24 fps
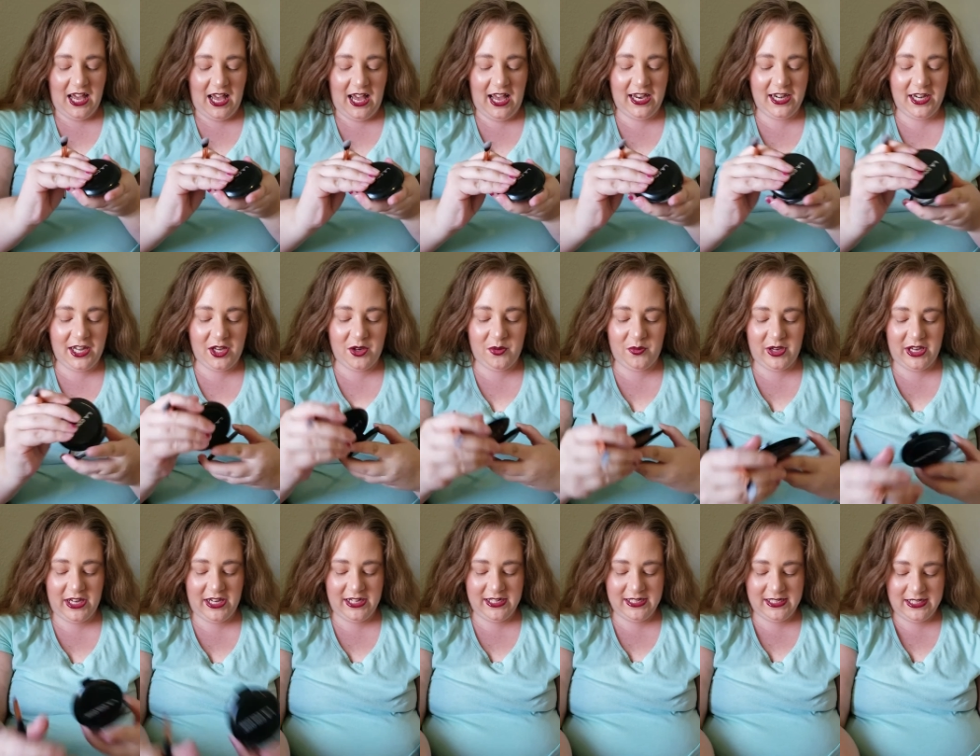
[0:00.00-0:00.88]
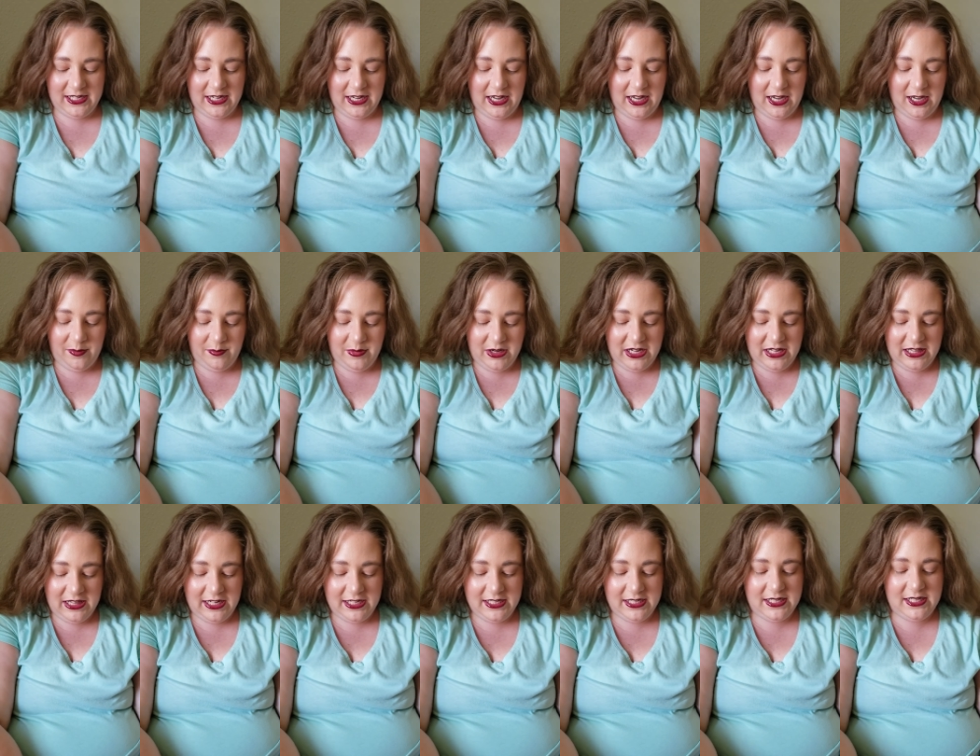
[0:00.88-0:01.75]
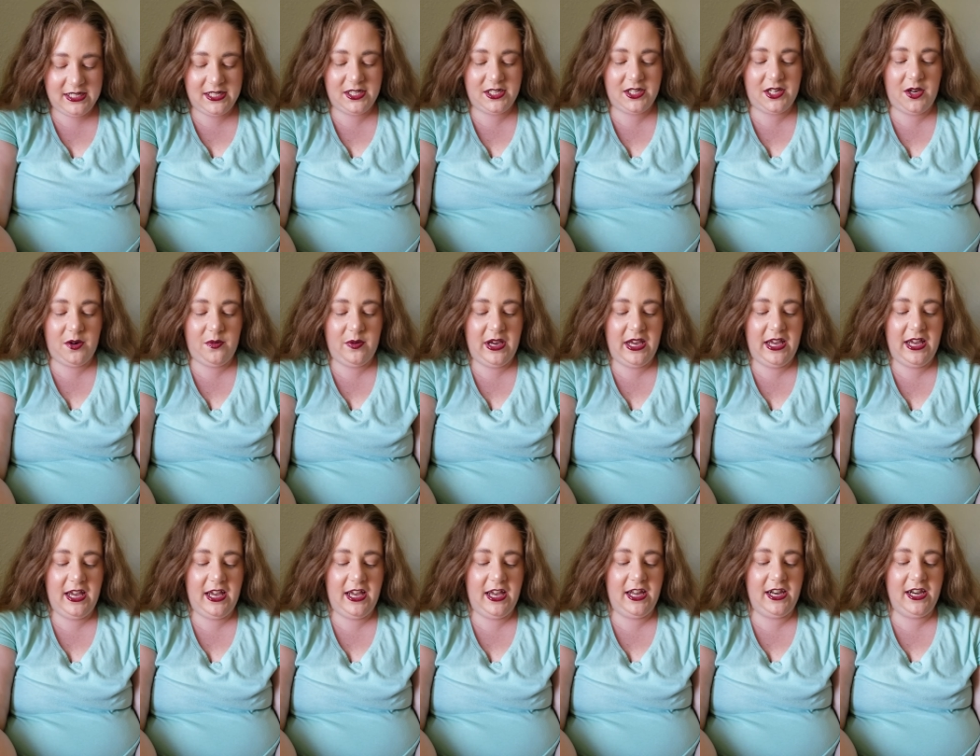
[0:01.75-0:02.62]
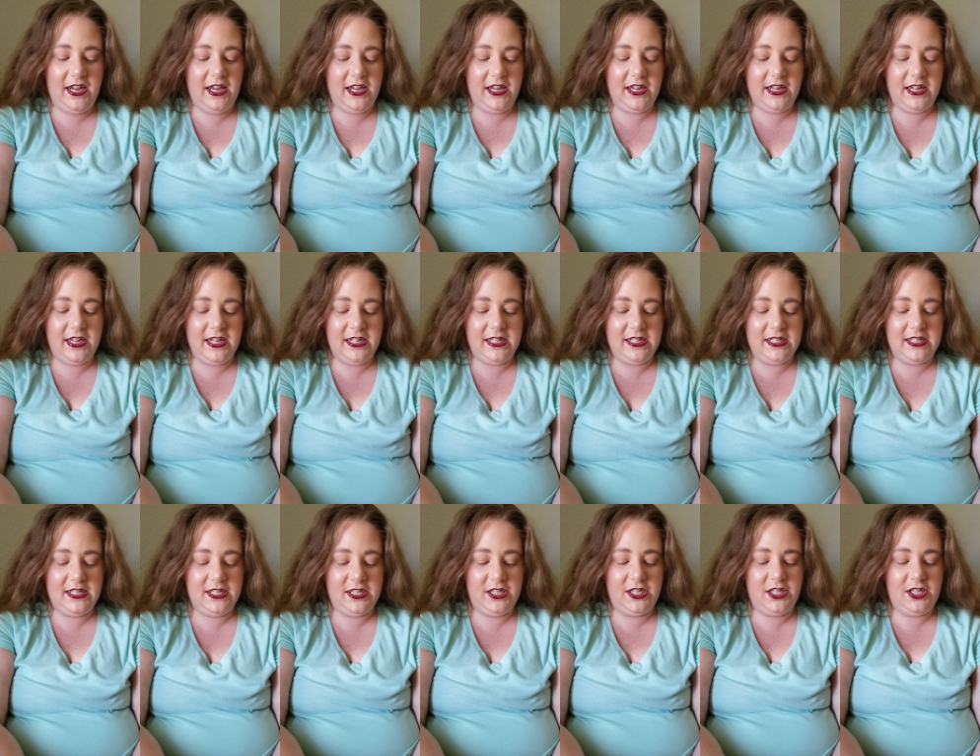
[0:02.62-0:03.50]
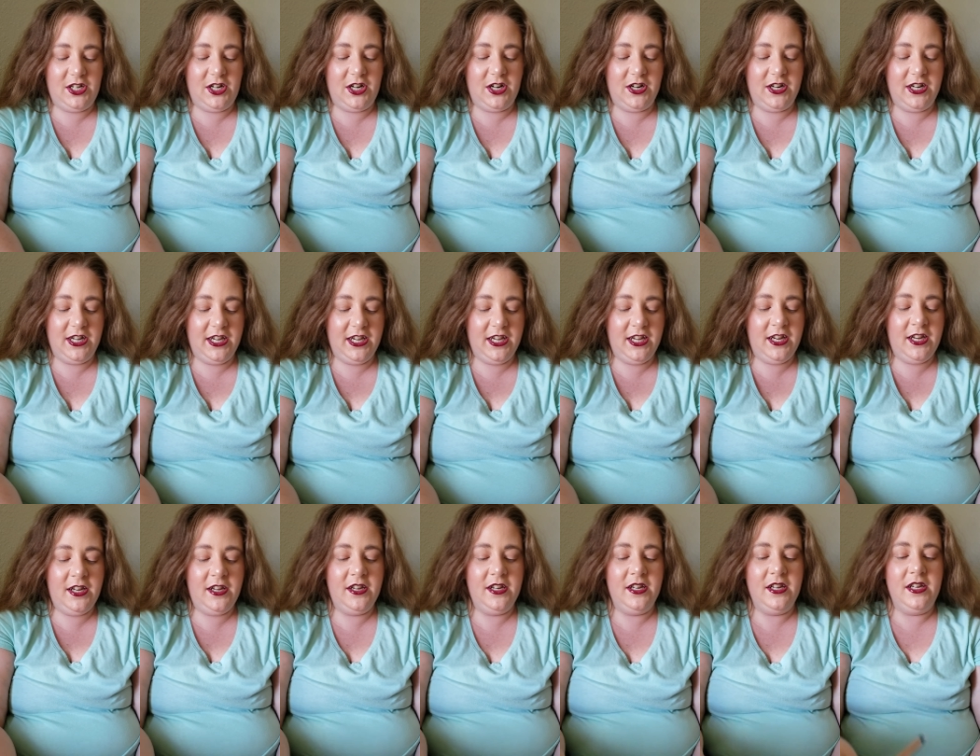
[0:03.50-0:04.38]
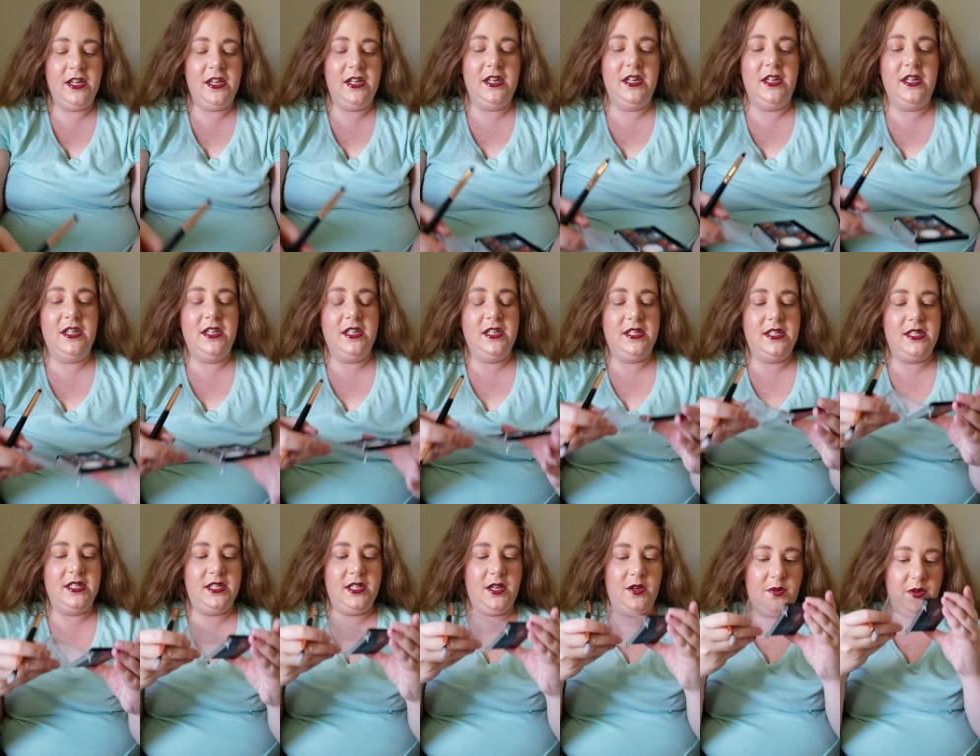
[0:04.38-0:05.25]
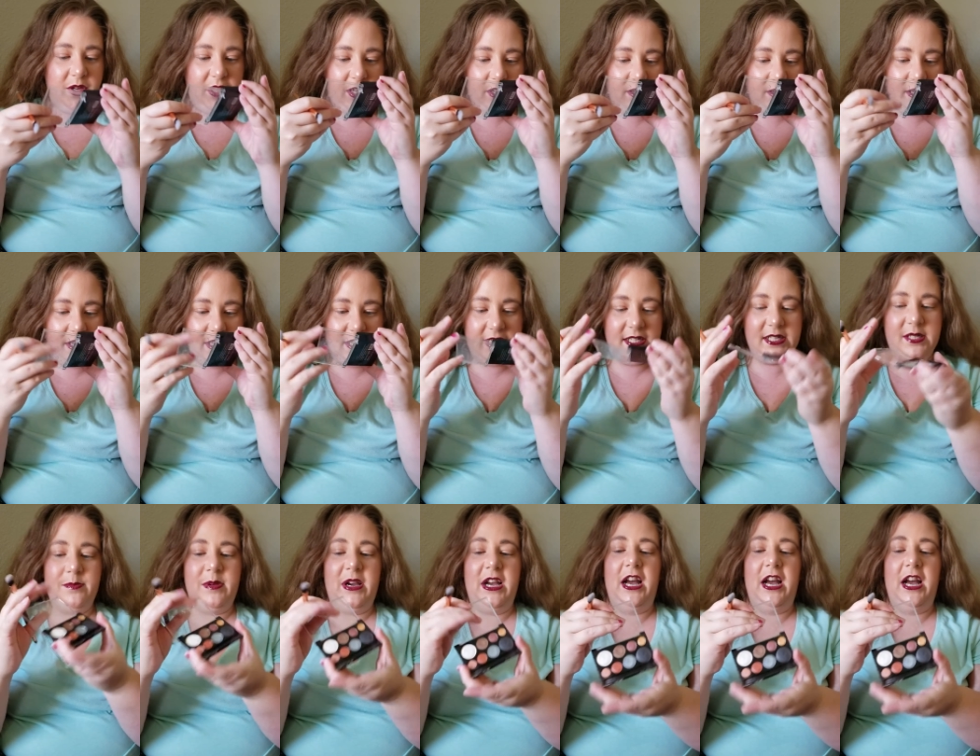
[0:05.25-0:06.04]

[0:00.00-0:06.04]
Anyways, let's go ahead and get started. So here is my